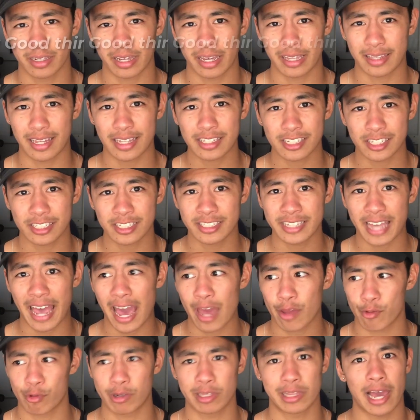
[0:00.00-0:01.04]
And that's a
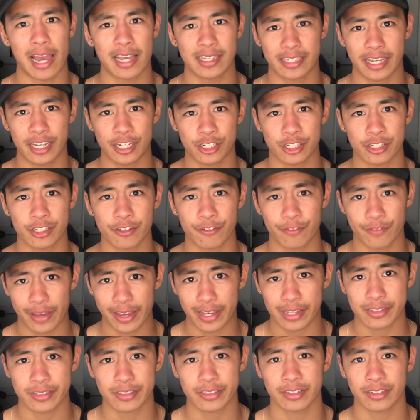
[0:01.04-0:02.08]
sad realization to
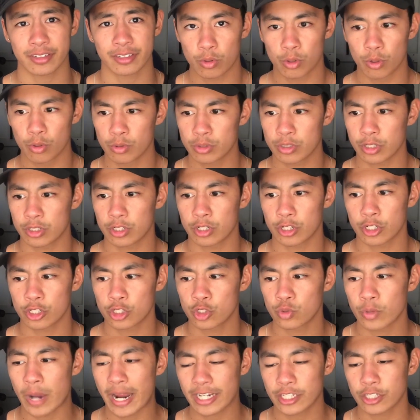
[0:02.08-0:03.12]
face. You use it to
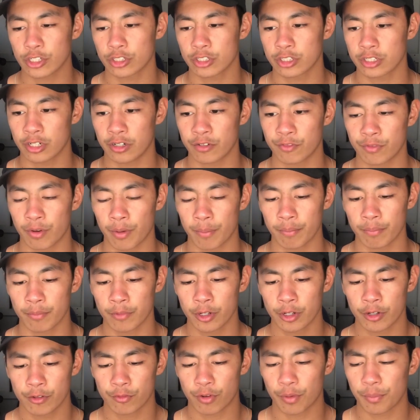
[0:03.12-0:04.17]
distract yourself
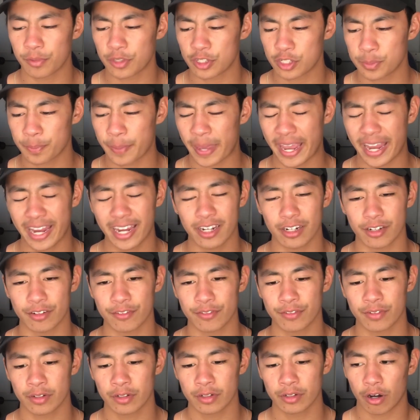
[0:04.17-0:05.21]
from this pain
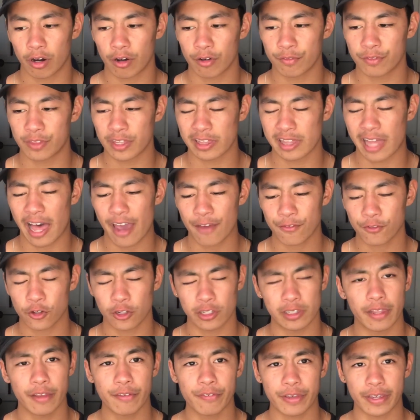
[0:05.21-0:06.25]
of the life
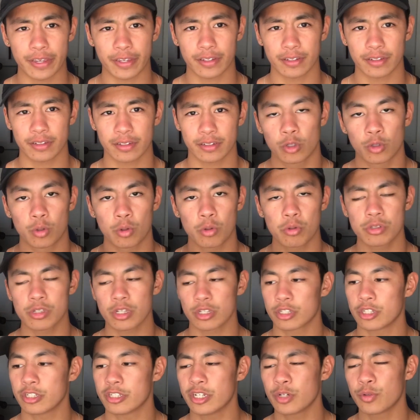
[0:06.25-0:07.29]
you're living. You use
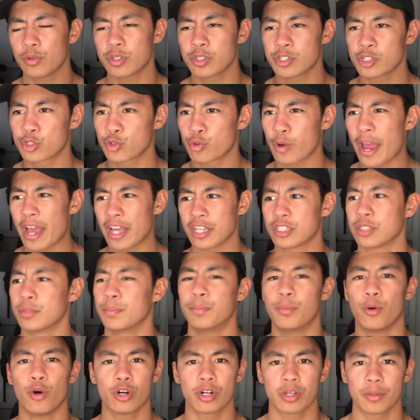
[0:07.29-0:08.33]
it to deal with stress,
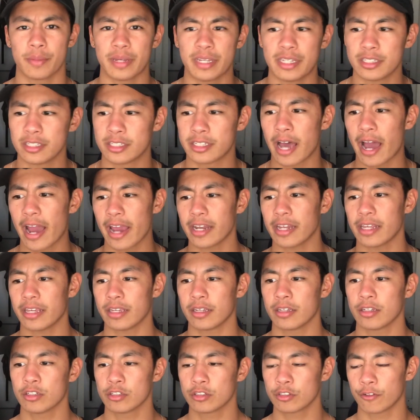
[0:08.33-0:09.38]
boredom,
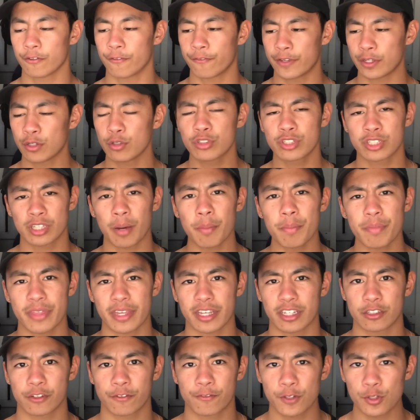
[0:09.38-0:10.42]
anxiety, to feel
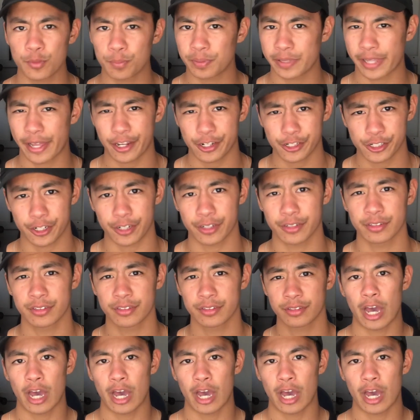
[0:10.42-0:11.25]
something, to feel pleasure.